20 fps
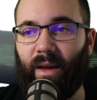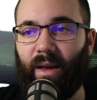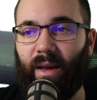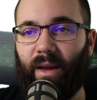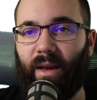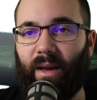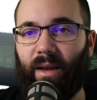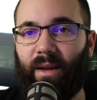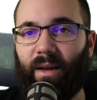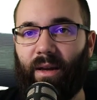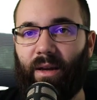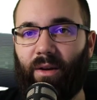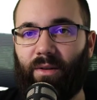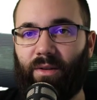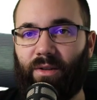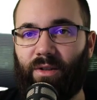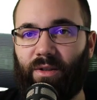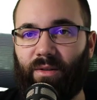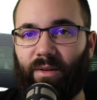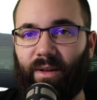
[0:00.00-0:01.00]
And I
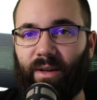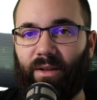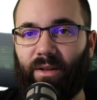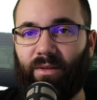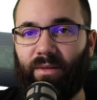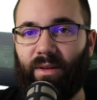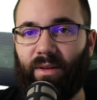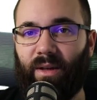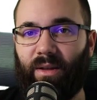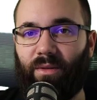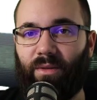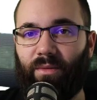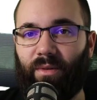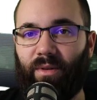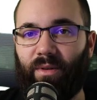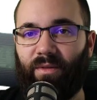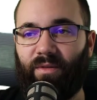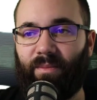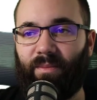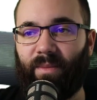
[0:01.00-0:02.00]
also like to get
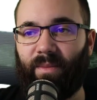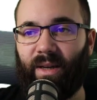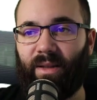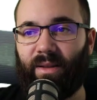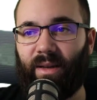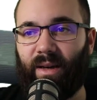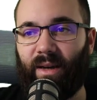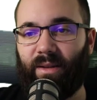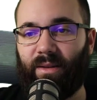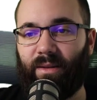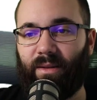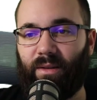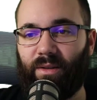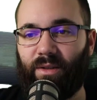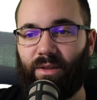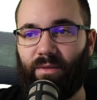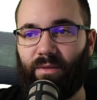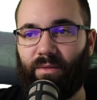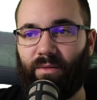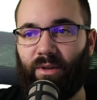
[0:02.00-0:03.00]
rid of my title,
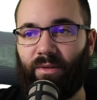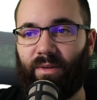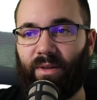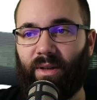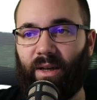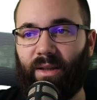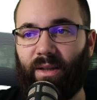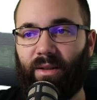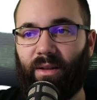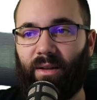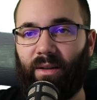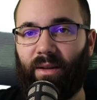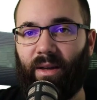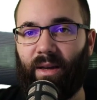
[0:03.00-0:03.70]
so no title,